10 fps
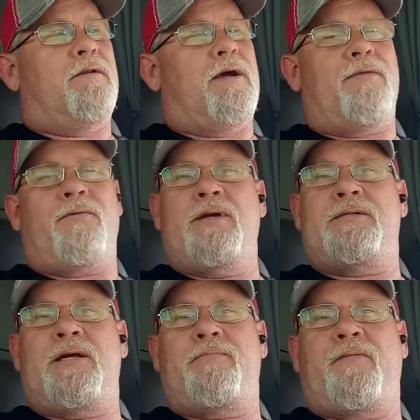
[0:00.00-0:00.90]
Now, the
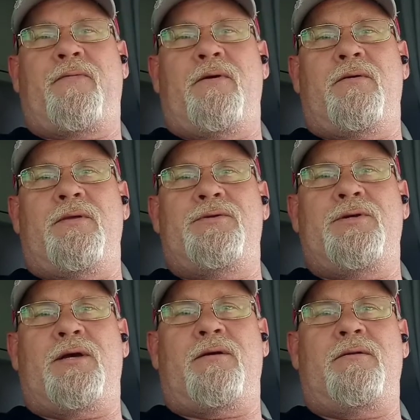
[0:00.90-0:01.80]
reason I prefer the
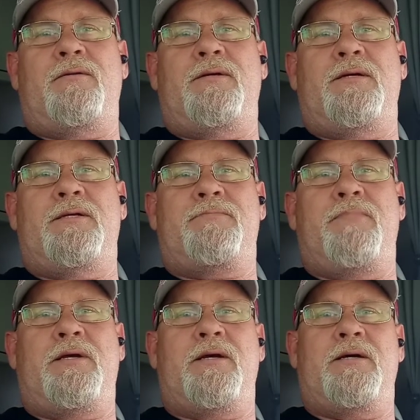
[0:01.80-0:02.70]
gel is
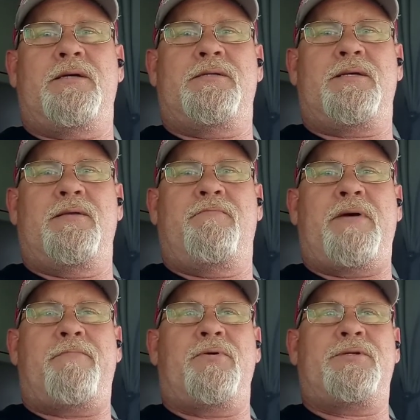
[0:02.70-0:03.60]
because
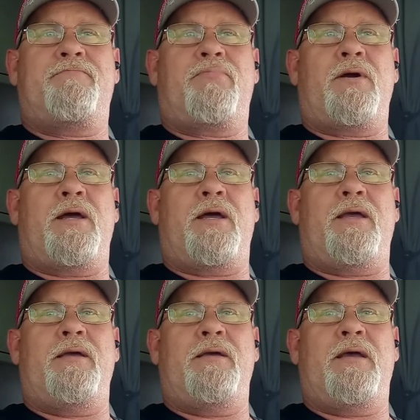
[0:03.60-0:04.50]
pepper
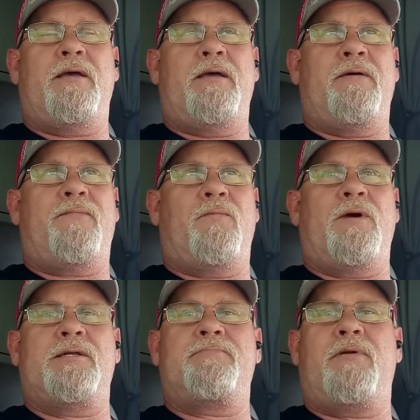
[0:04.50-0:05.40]
spray, if the
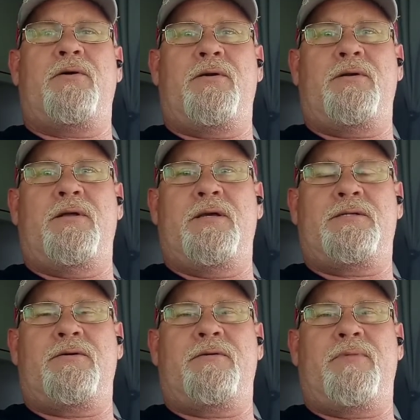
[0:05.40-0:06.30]
wind's blowing,
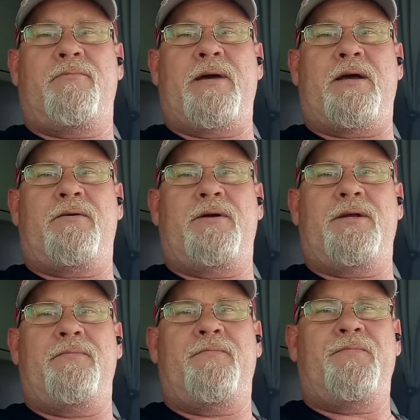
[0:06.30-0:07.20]
it's going to blow back on
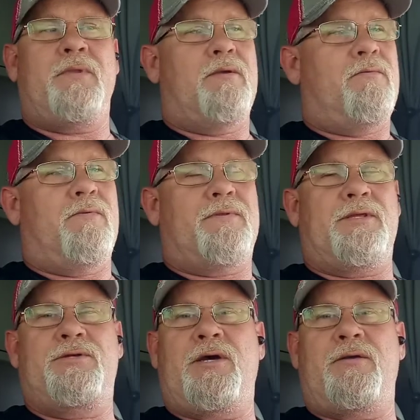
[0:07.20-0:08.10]
you. With the
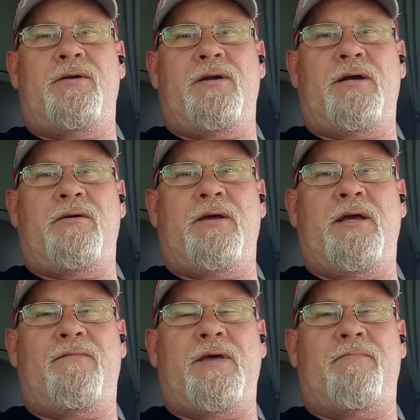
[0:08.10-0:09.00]
gel, you're not going to
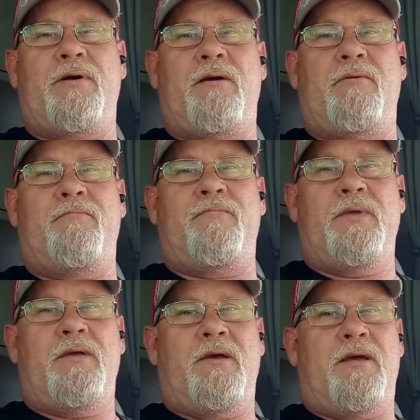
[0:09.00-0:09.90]
have that problem.
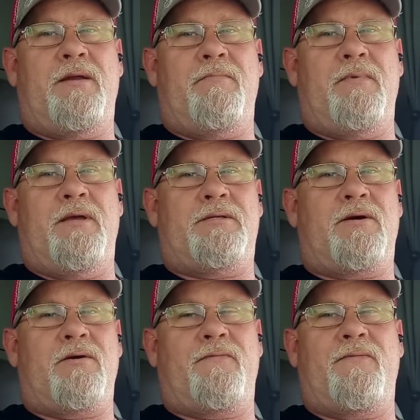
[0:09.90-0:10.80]
And it's
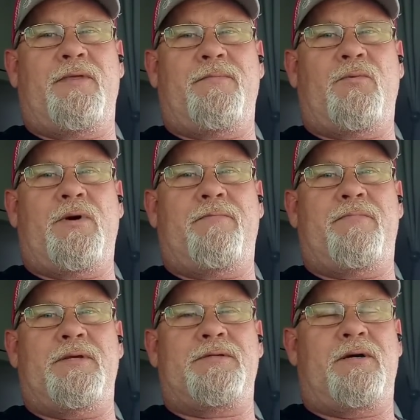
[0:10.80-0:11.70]
harder for them to wipe
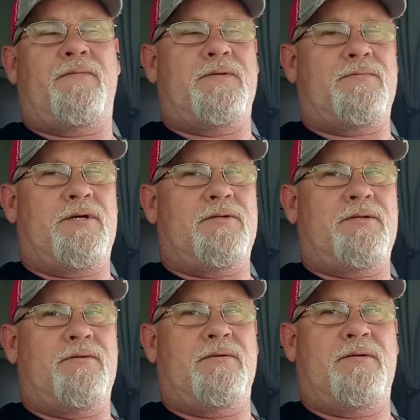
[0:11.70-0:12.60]
this off as well,
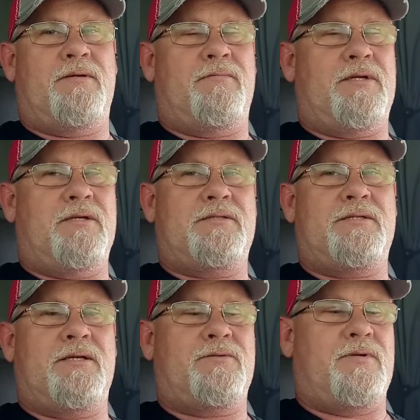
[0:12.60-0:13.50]
too. I mean, it
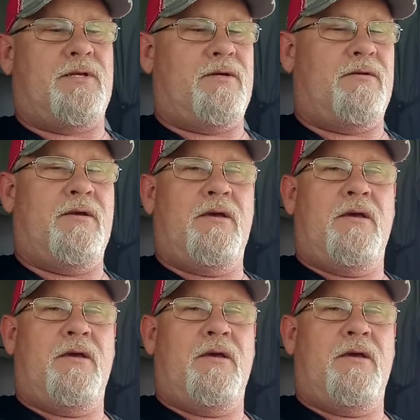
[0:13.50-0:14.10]
sticks really good.